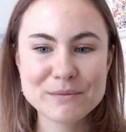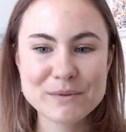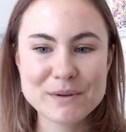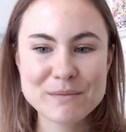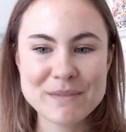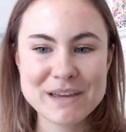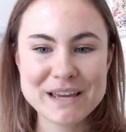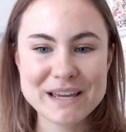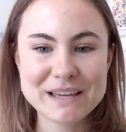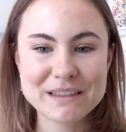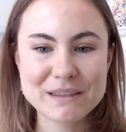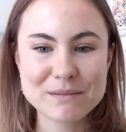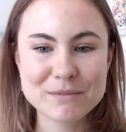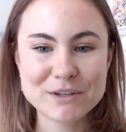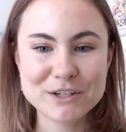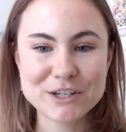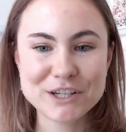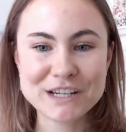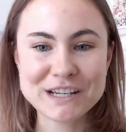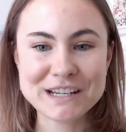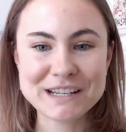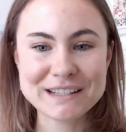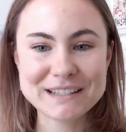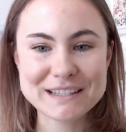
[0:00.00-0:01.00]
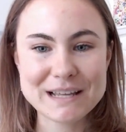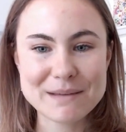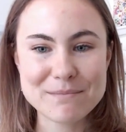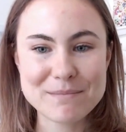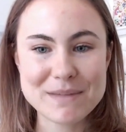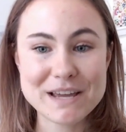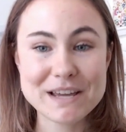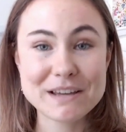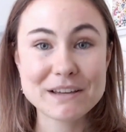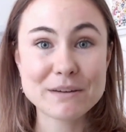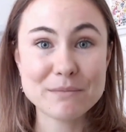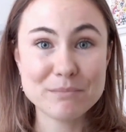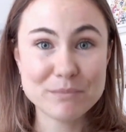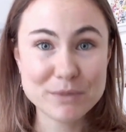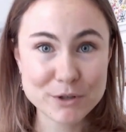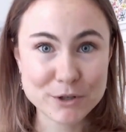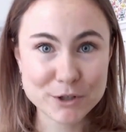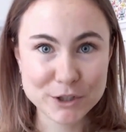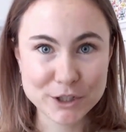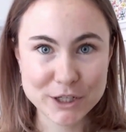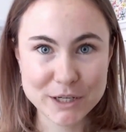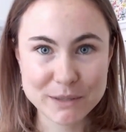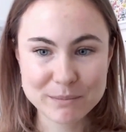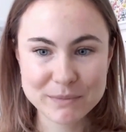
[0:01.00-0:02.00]
we make the machines that make computer
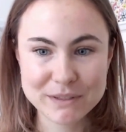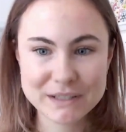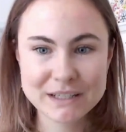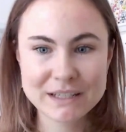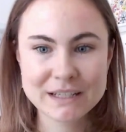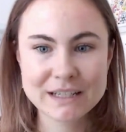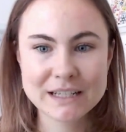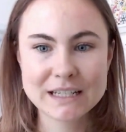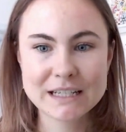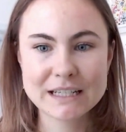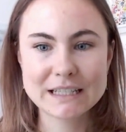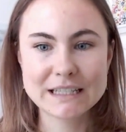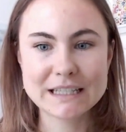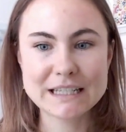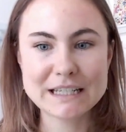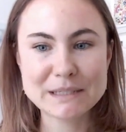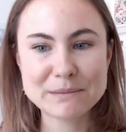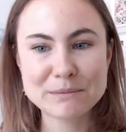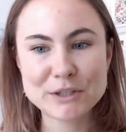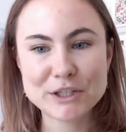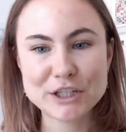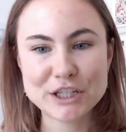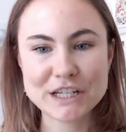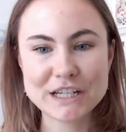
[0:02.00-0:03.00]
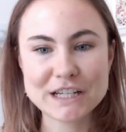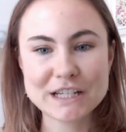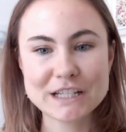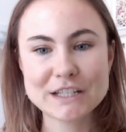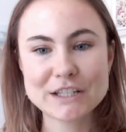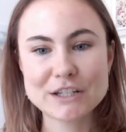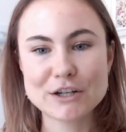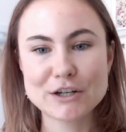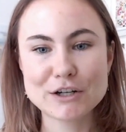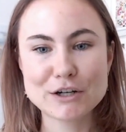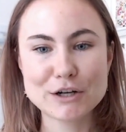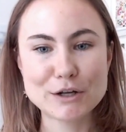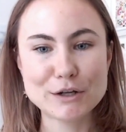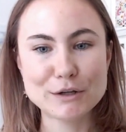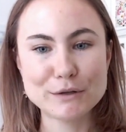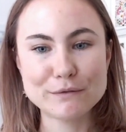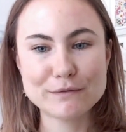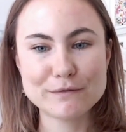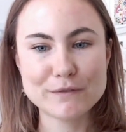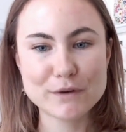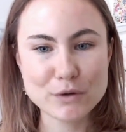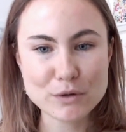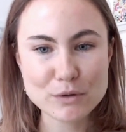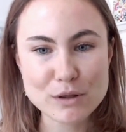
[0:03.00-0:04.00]
chips. These machines are called
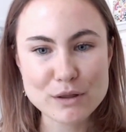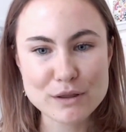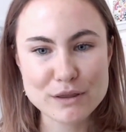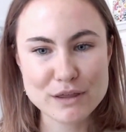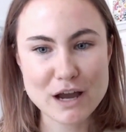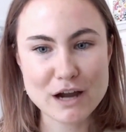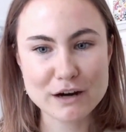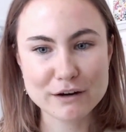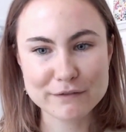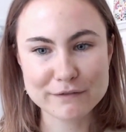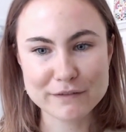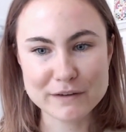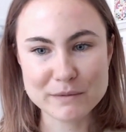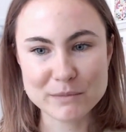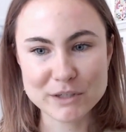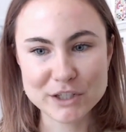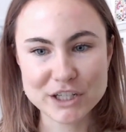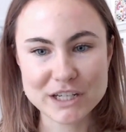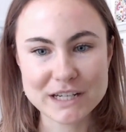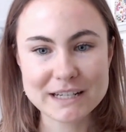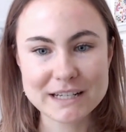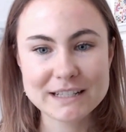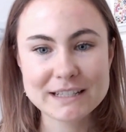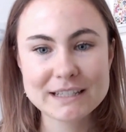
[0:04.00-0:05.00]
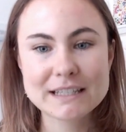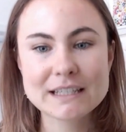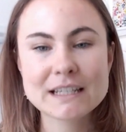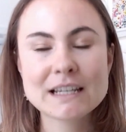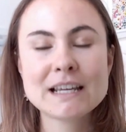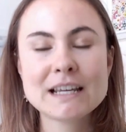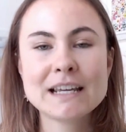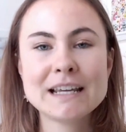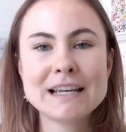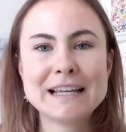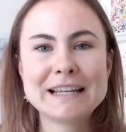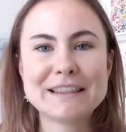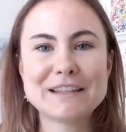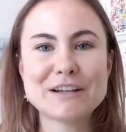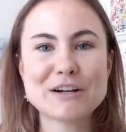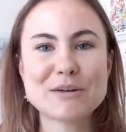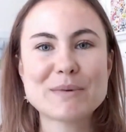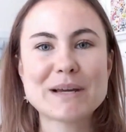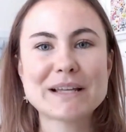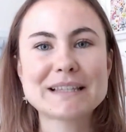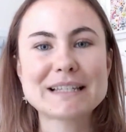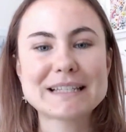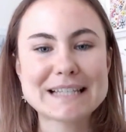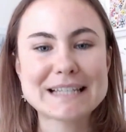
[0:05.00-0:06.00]
photolithography machines. They're
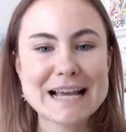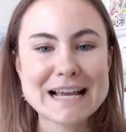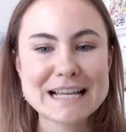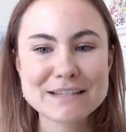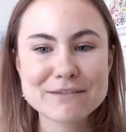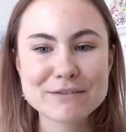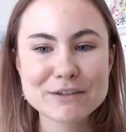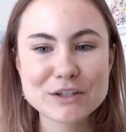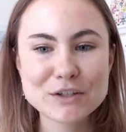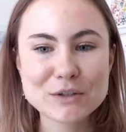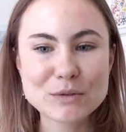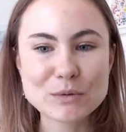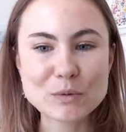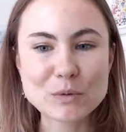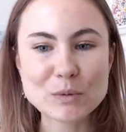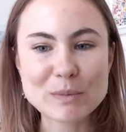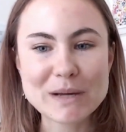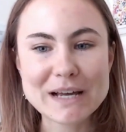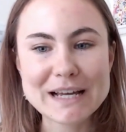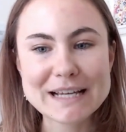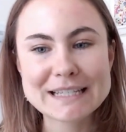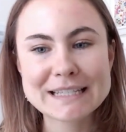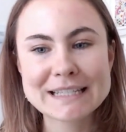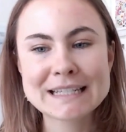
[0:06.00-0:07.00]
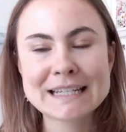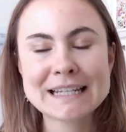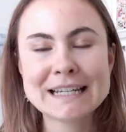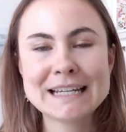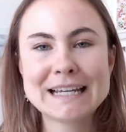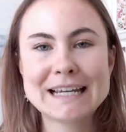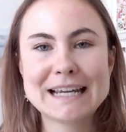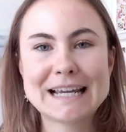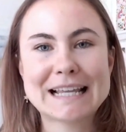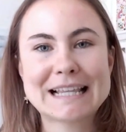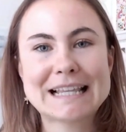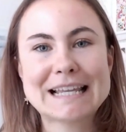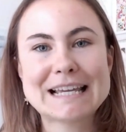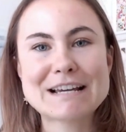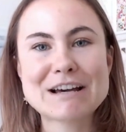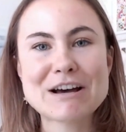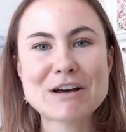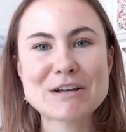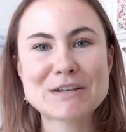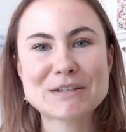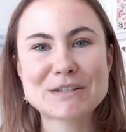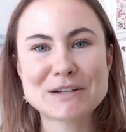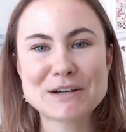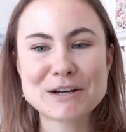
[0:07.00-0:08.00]
about the size of a school bus, and they
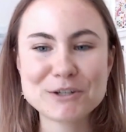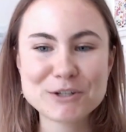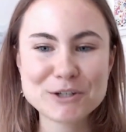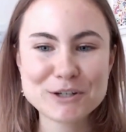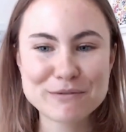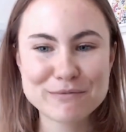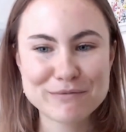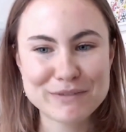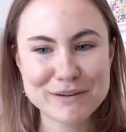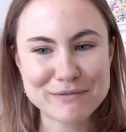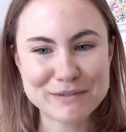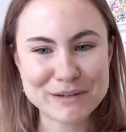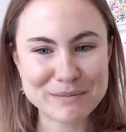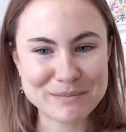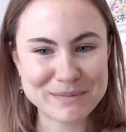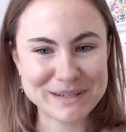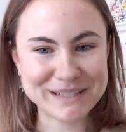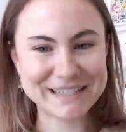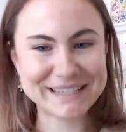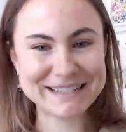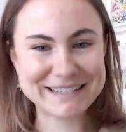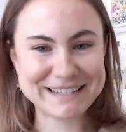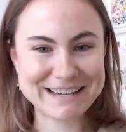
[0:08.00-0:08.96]
cost $150 million.